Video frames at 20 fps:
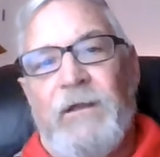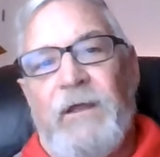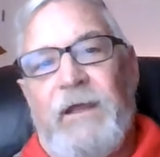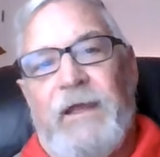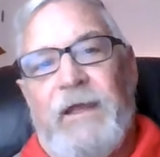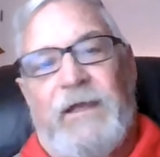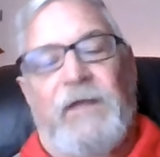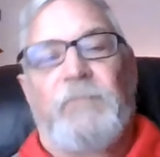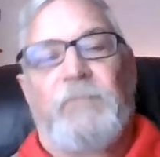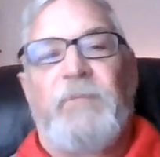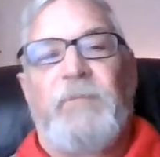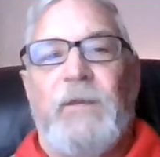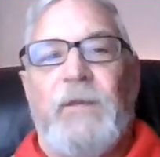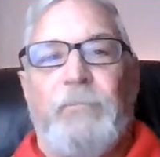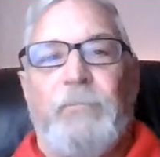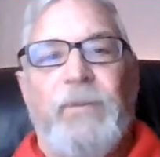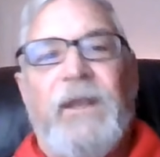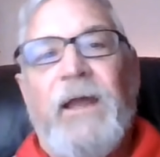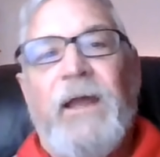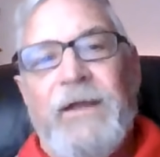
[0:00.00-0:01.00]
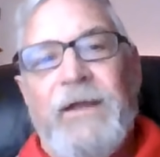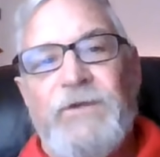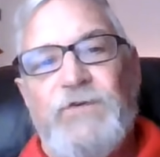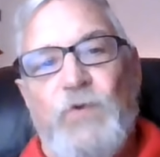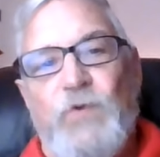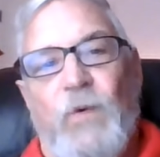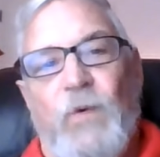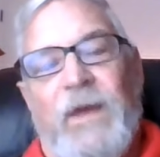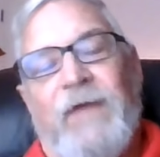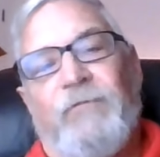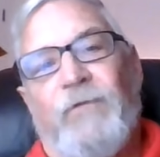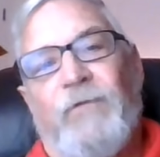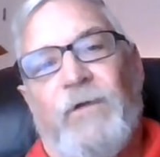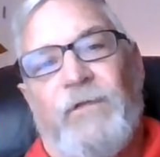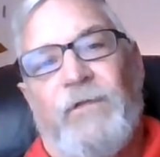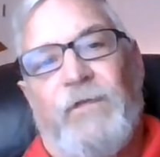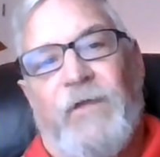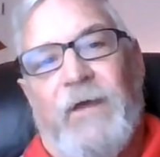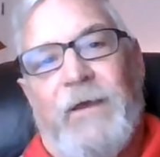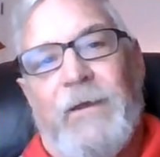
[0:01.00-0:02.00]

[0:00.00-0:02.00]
It can be applied to everything.